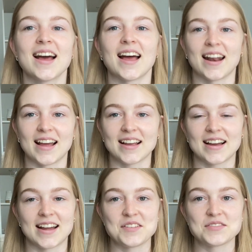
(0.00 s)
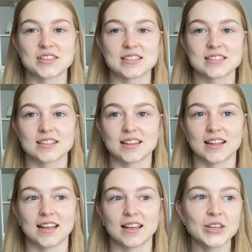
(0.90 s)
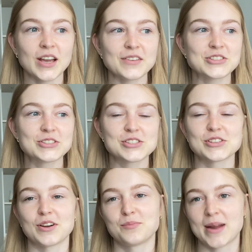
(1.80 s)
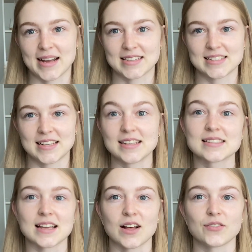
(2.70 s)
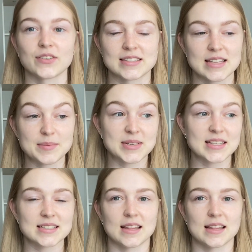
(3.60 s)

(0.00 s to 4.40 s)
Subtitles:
And I kind of just think you have to start practicing self-acceptance,